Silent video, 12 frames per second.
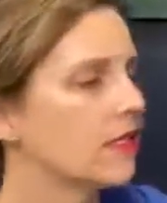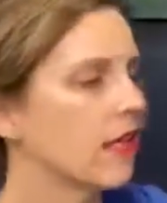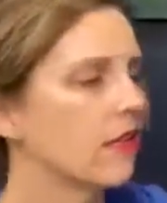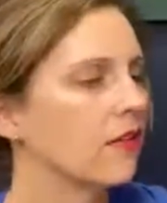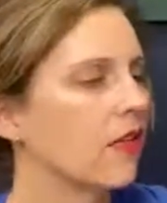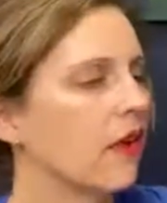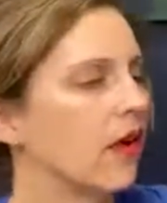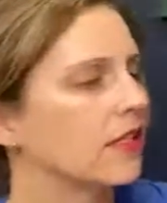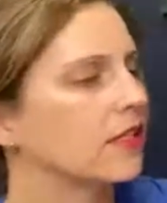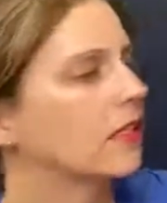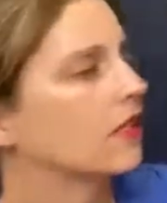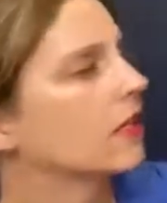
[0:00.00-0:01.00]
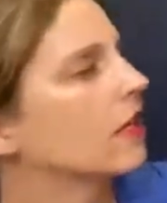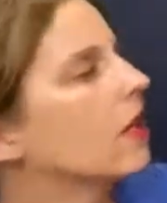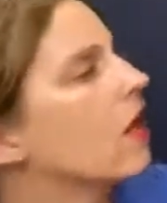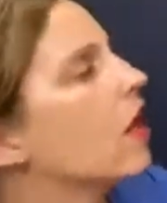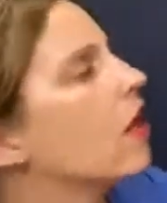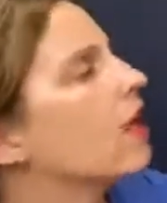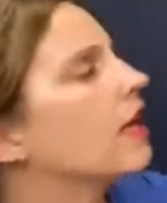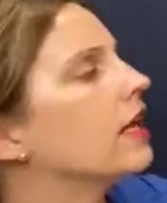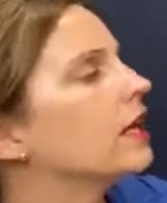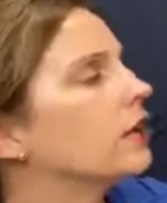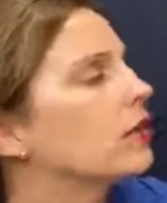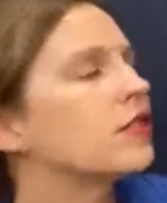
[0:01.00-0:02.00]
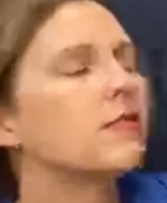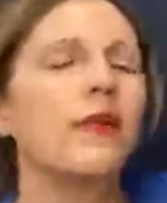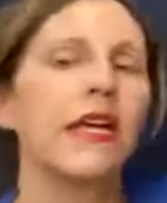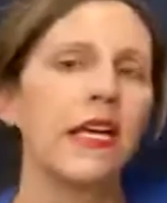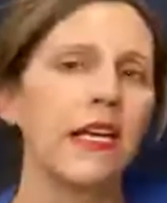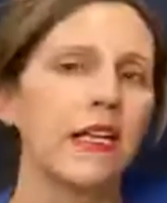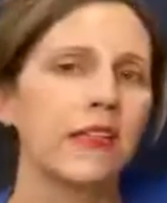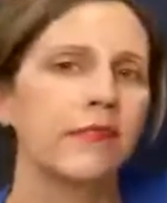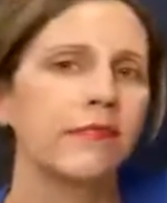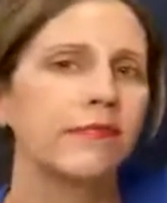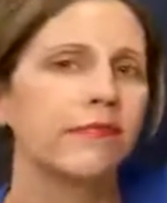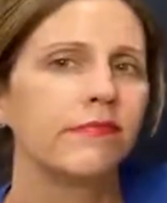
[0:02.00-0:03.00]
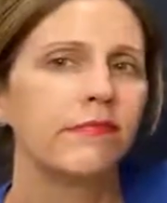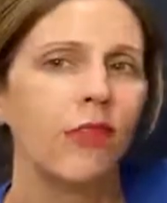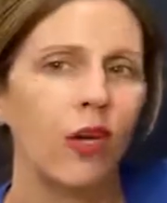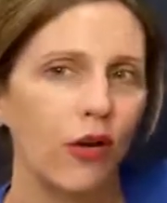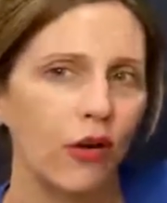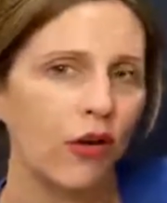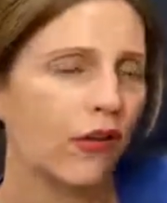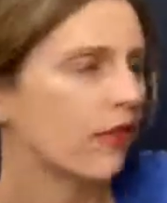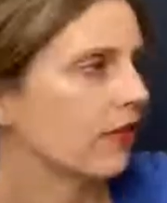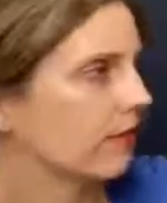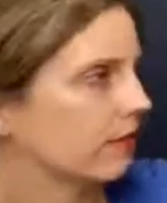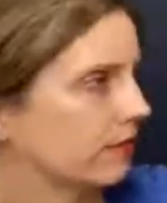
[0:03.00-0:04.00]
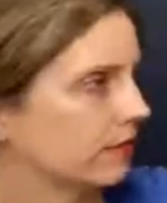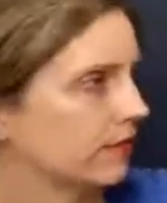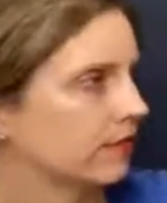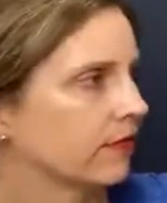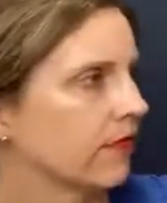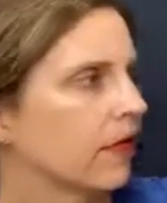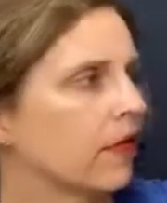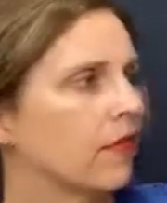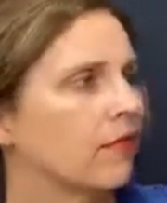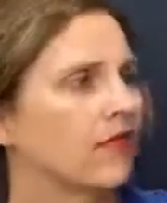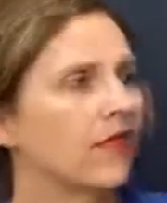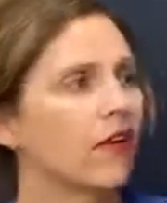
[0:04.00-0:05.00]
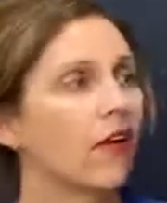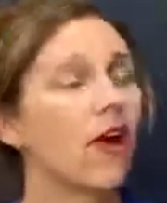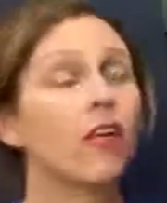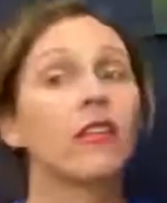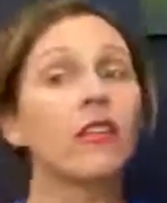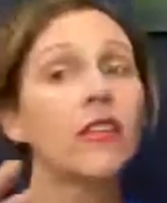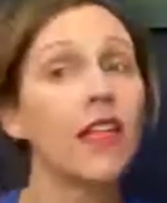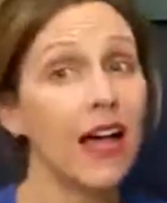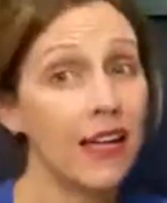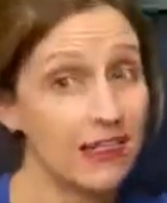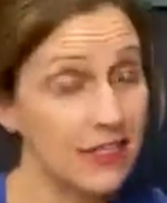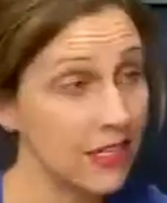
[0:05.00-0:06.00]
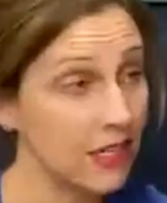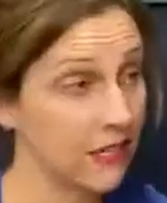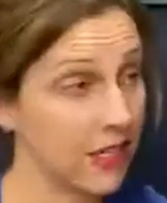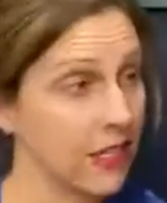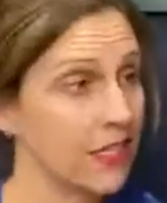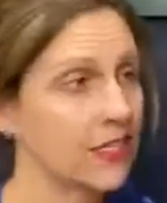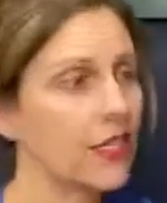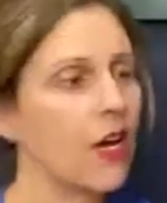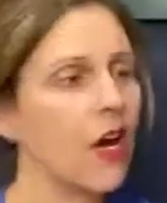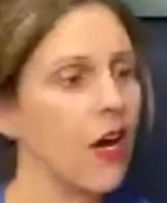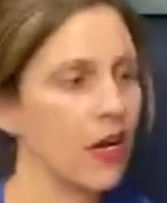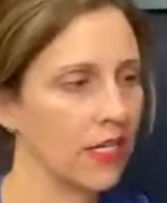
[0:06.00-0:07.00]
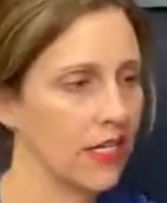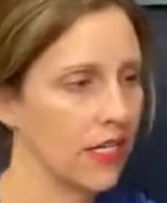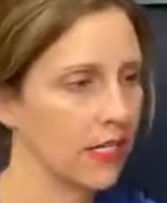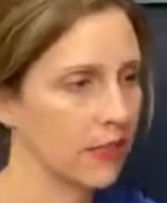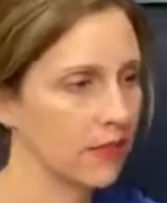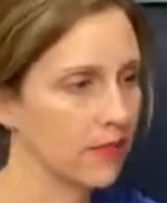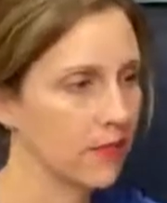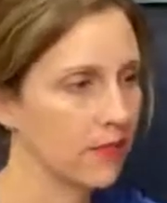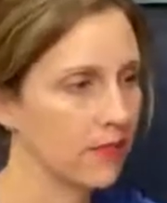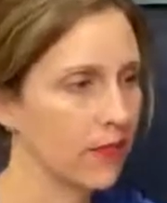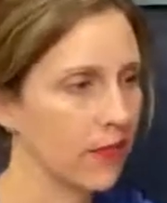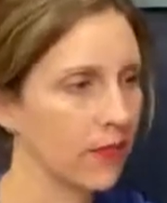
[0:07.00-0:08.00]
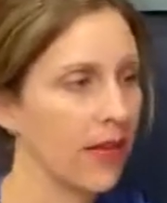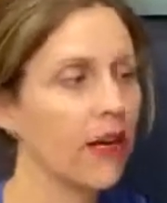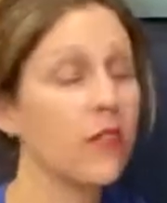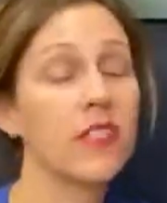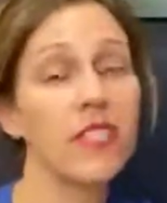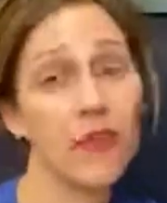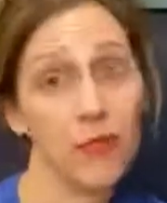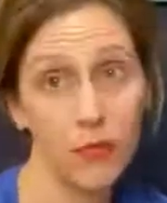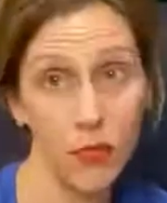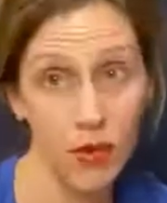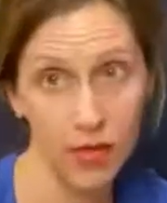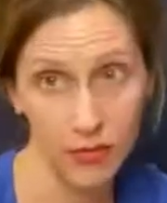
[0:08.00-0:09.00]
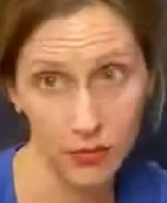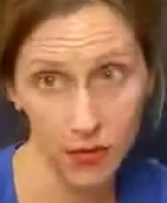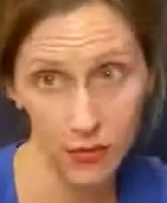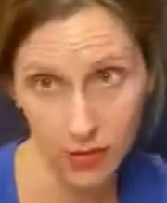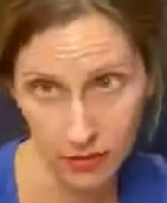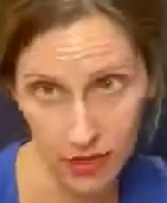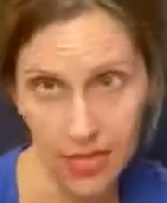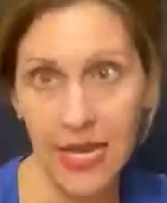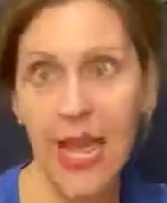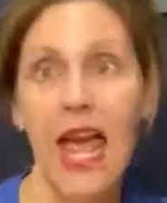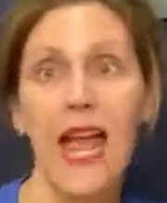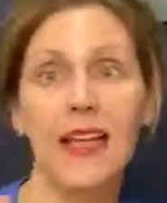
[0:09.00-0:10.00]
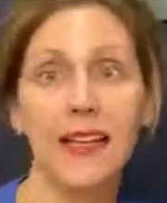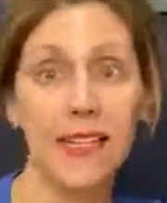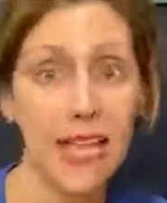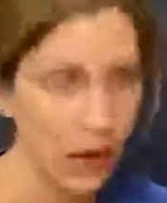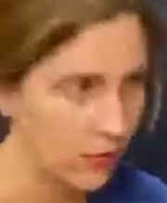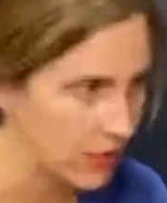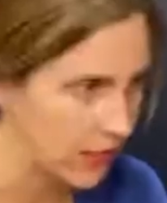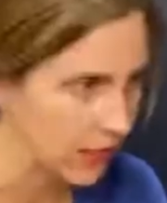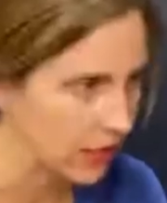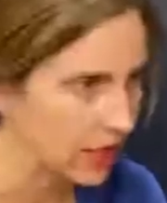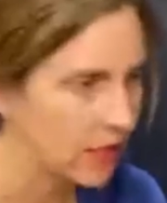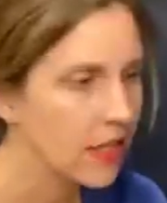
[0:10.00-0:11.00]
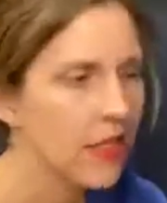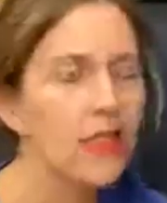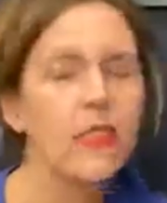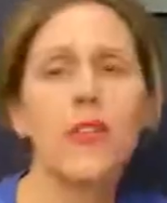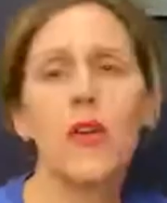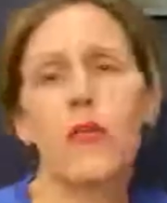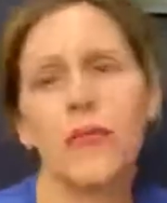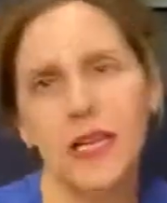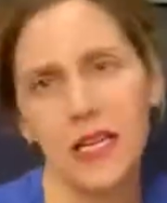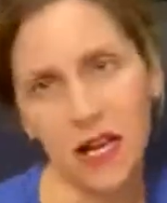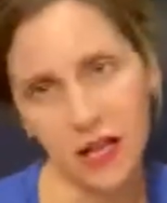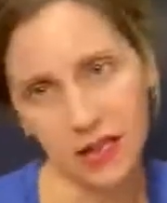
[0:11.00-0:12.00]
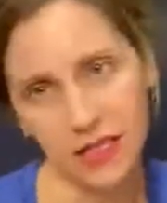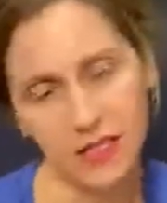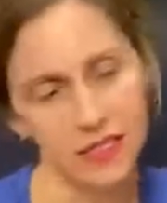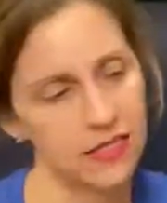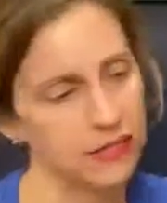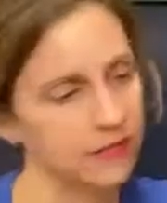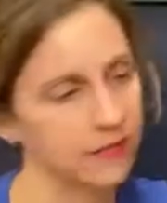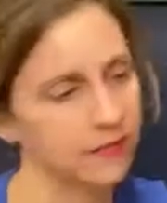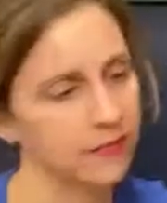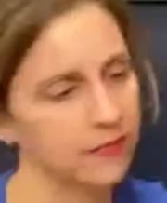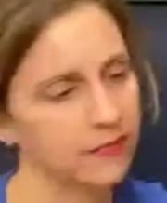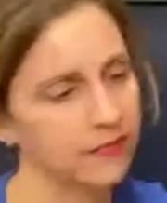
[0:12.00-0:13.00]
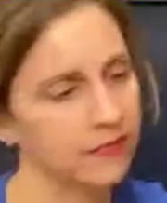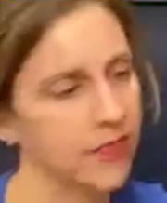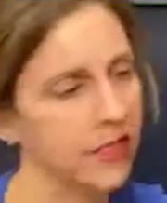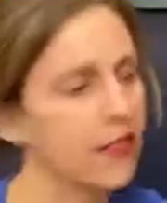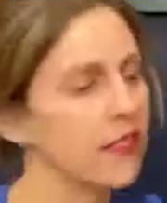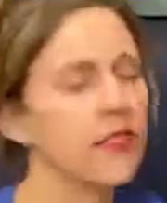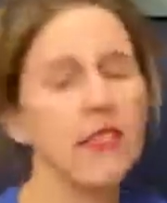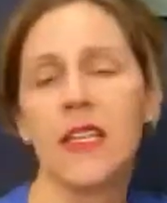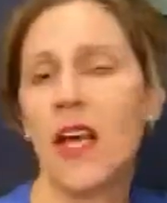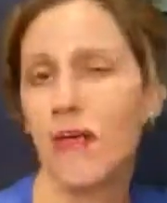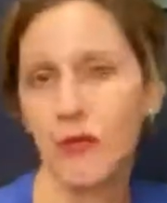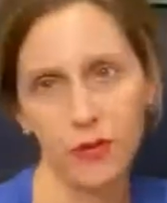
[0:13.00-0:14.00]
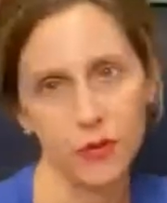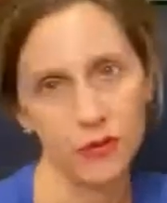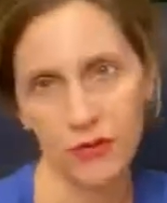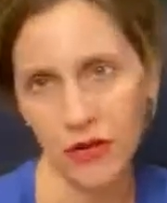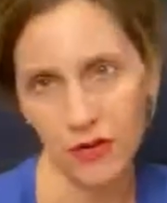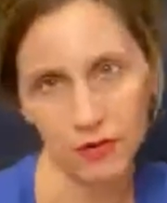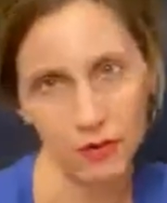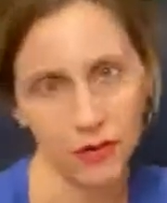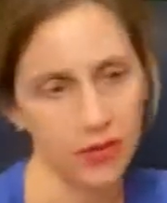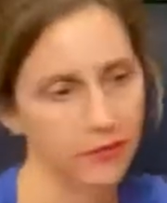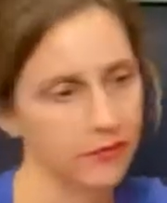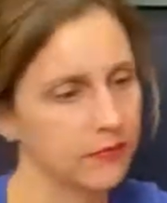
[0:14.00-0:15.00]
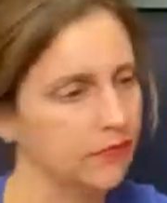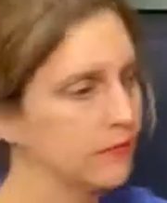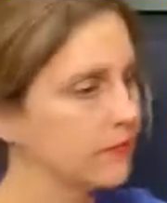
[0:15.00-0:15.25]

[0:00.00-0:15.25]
done a lot. It looks big, Earth, but there are lots of us on here, about 7.3 billion and counting. So be kind. There is enough room for everyone.